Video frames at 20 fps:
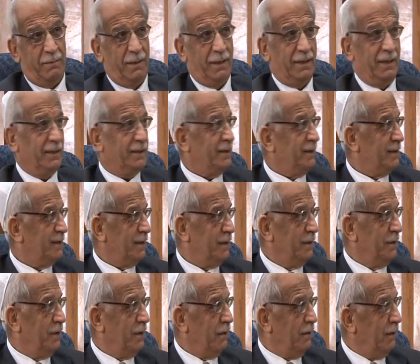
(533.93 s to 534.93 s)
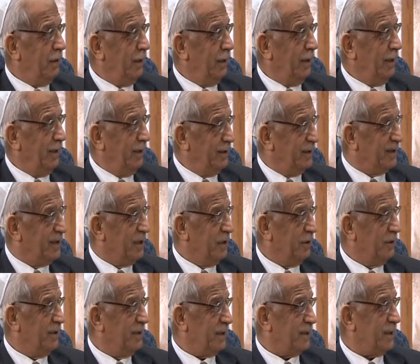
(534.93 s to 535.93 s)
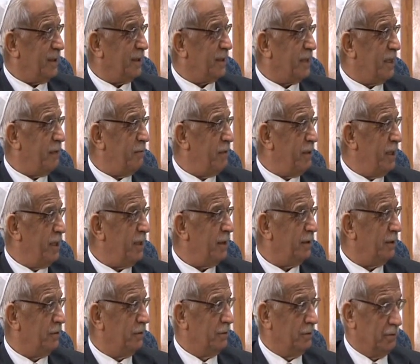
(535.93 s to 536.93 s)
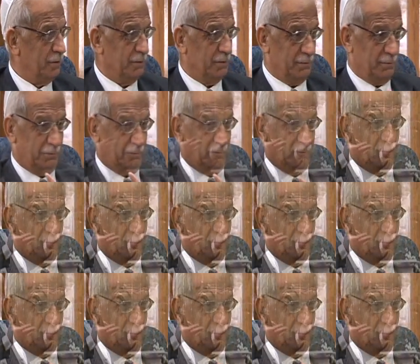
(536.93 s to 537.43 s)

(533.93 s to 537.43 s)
maybe this is it's good that I came here to